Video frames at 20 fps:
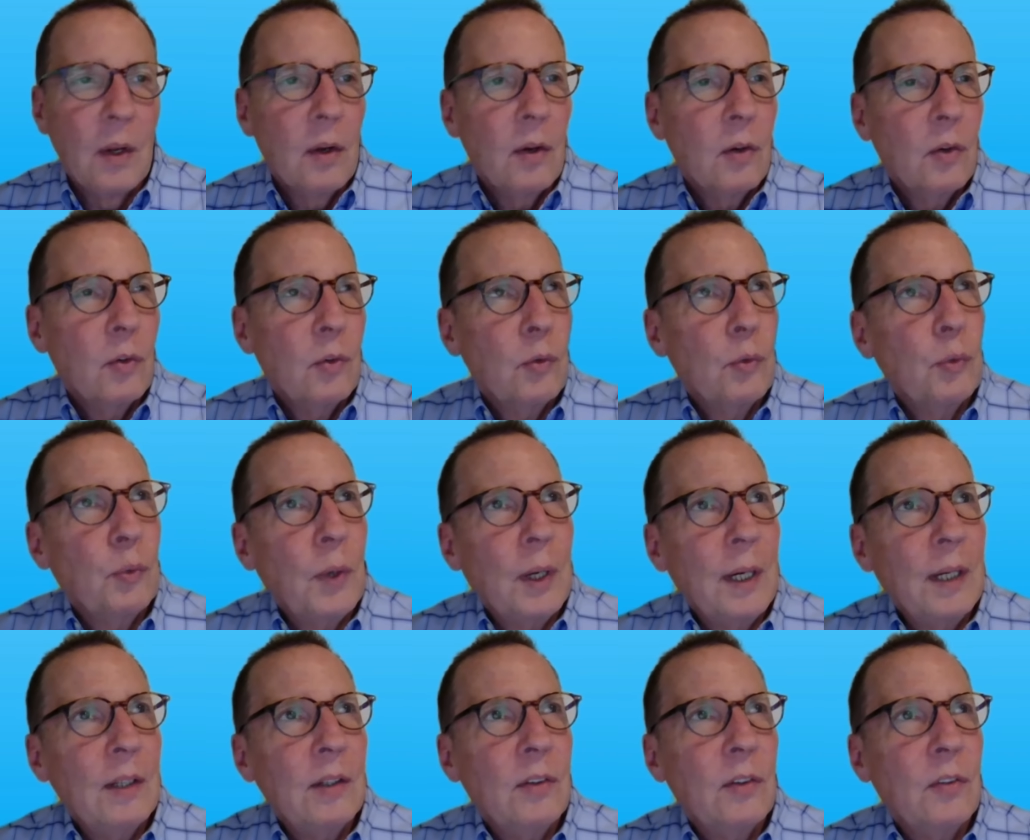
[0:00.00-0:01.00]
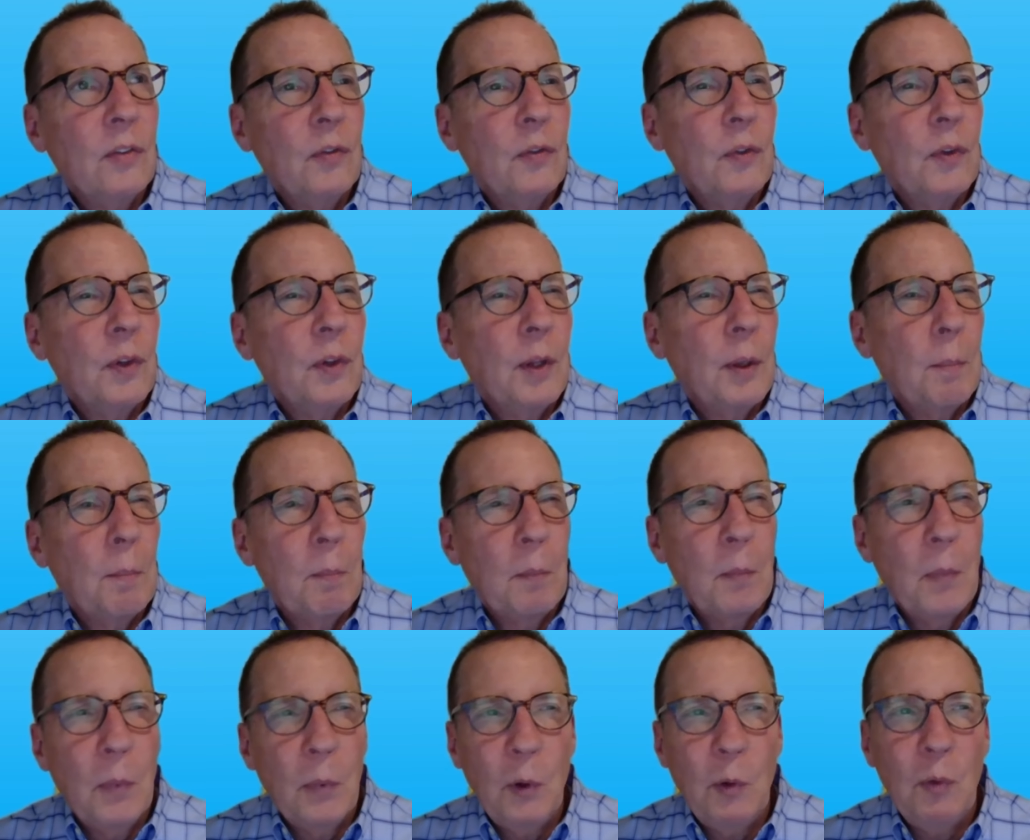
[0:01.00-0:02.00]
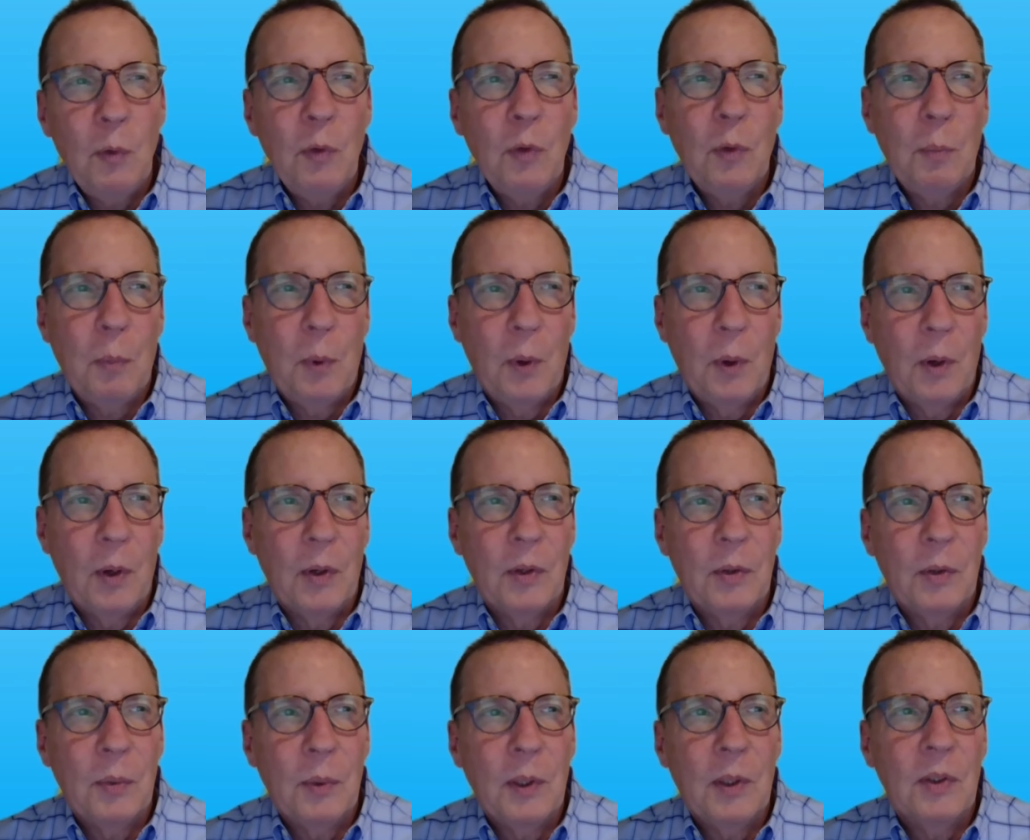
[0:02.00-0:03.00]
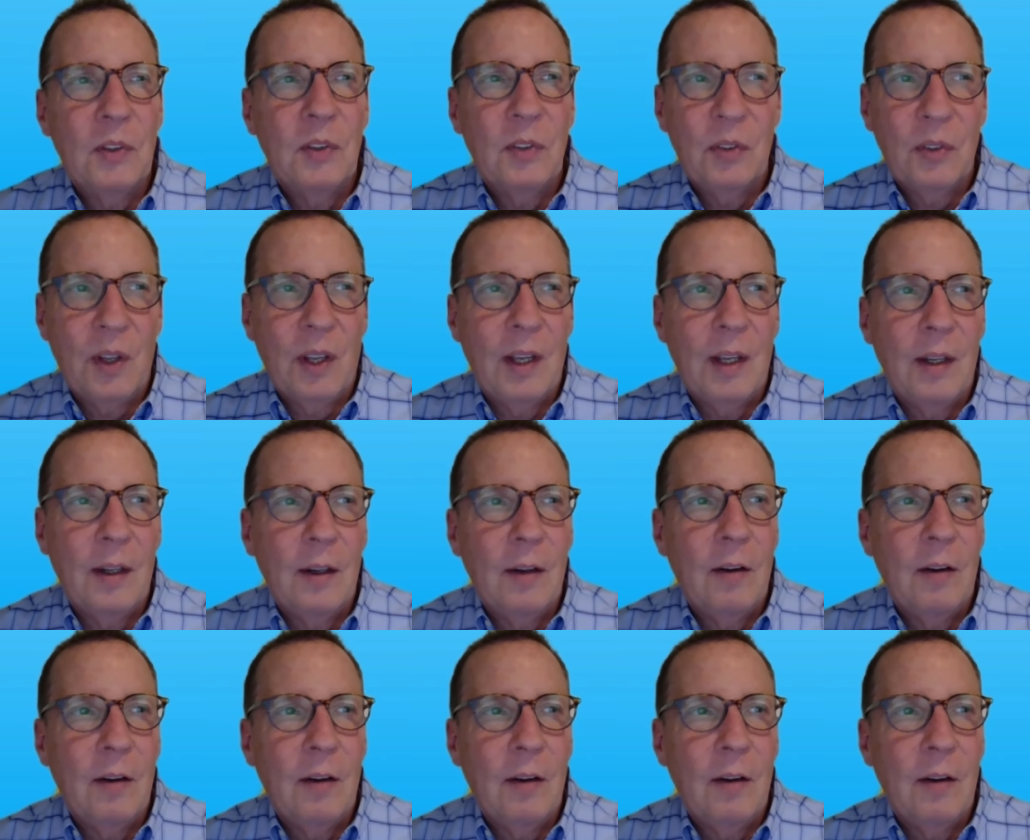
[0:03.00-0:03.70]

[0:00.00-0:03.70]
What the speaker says: Credits, for the most part, we could say,